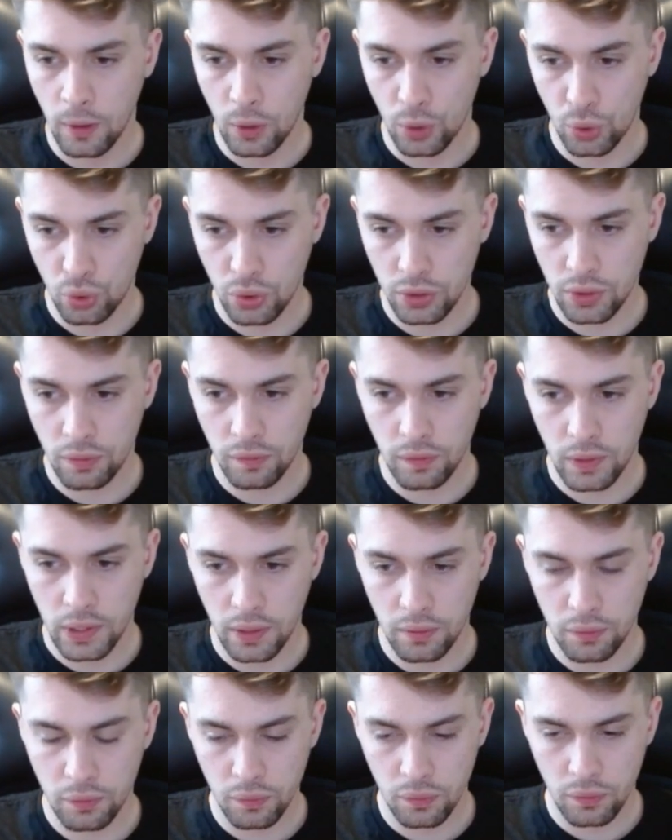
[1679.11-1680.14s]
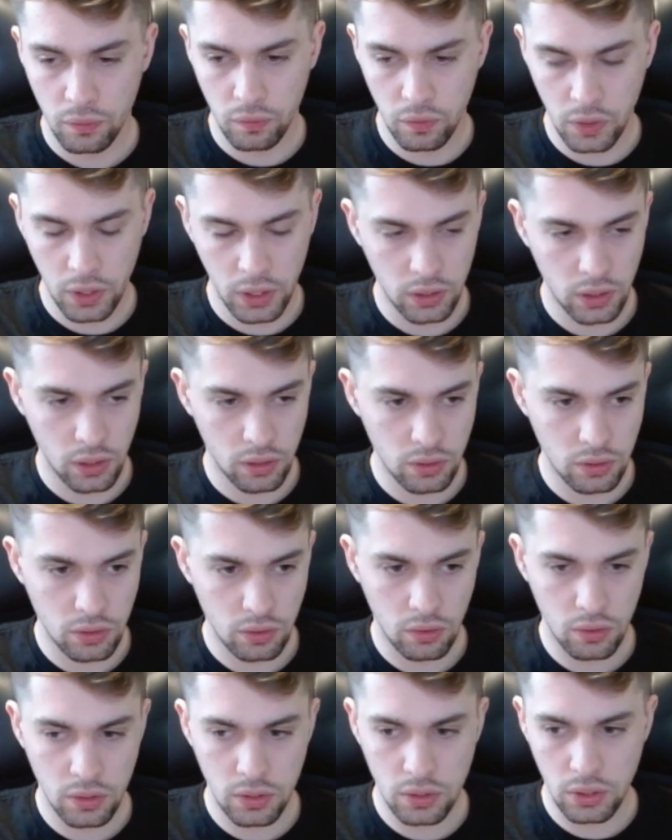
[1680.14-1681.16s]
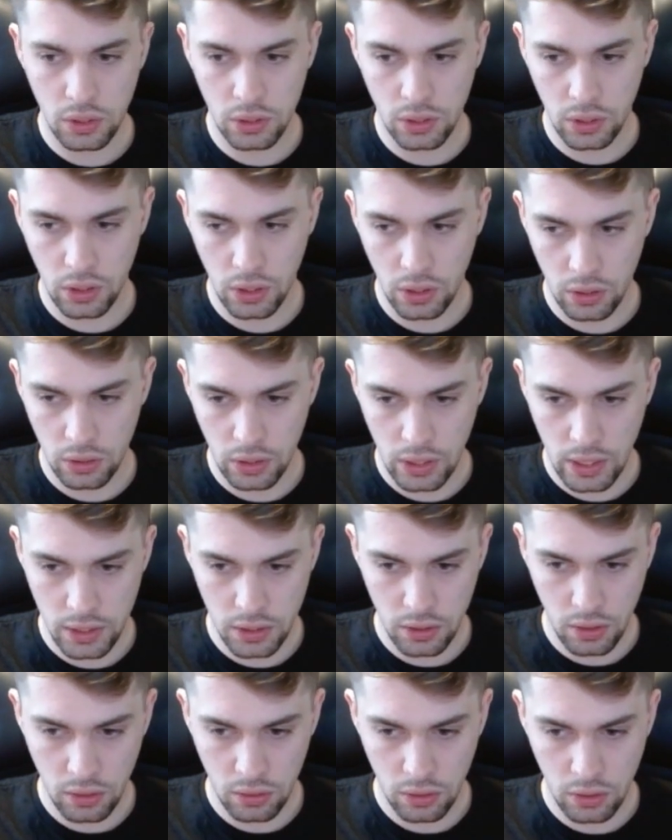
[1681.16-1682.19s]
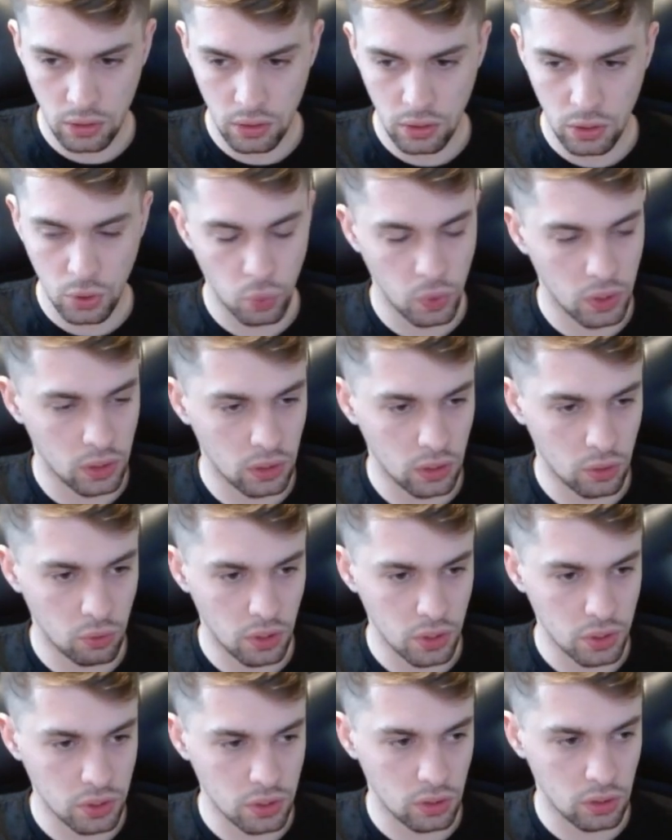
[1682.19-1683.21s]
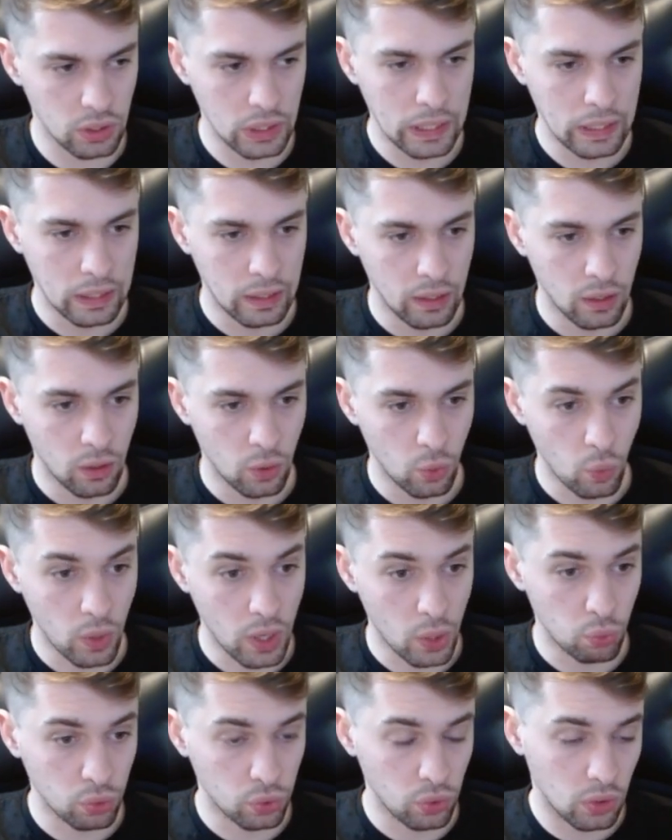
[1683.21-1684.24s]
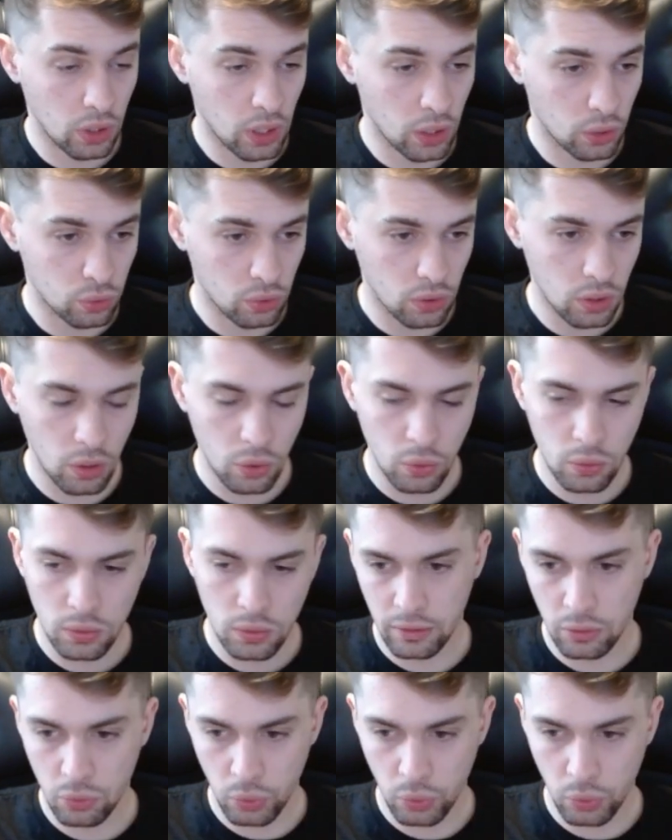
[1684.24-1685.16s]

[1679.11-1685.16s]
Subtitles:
Rook d5, very nice choice. Yet again asking the queen a question, where would you like to go?